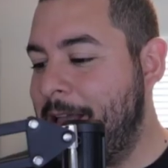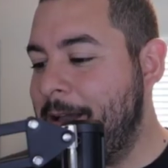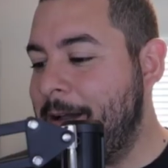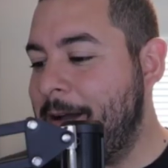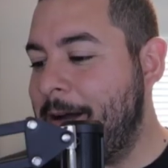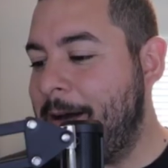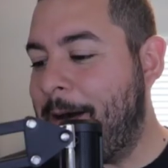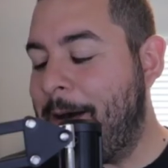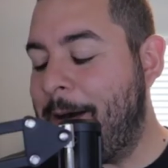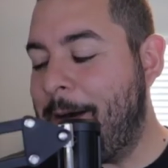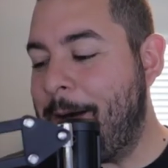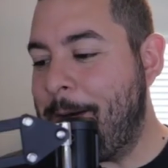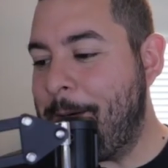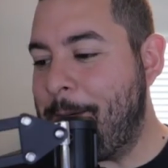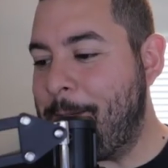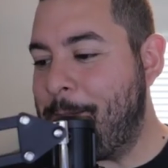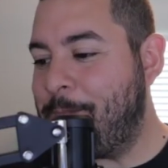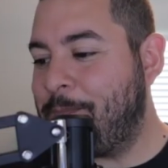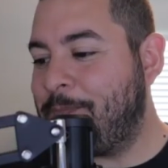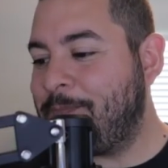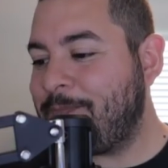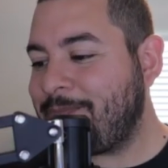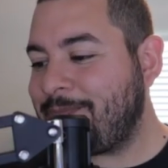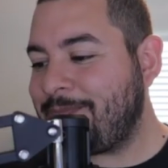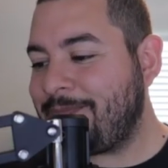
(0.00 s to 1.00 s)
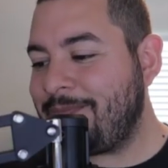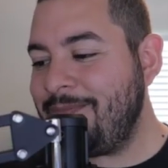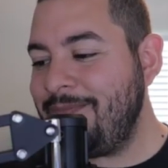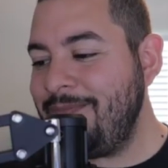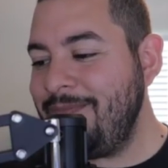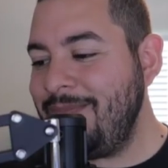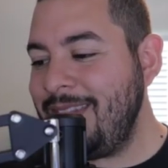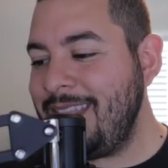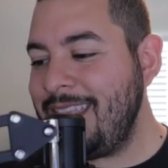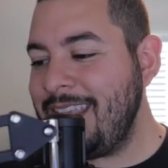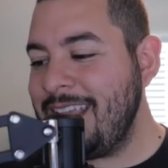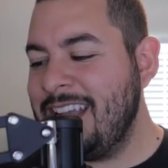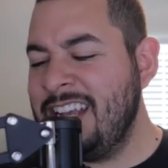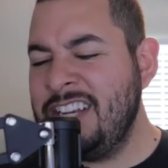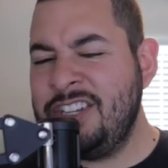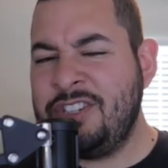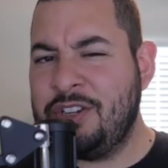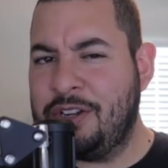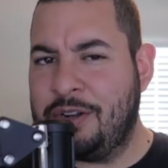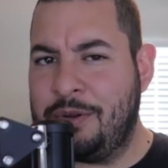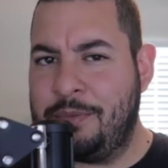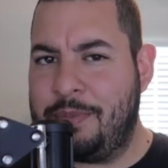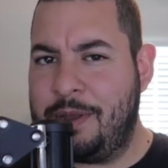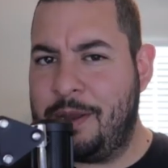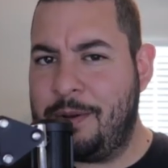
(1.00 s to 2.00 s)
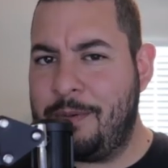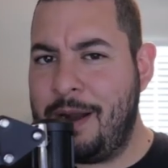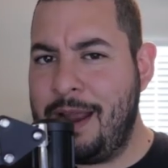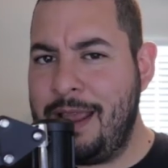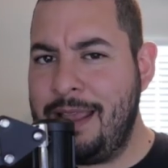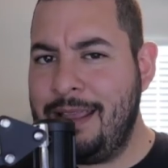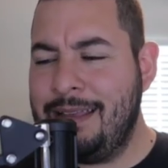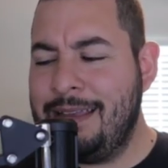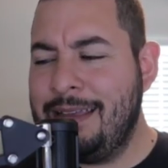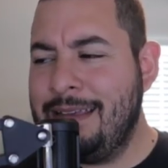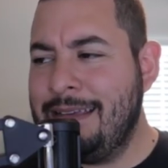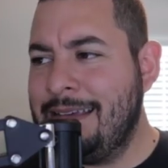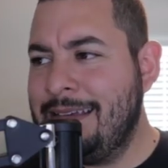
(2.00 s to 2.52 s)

Um, it shouldn't be, right?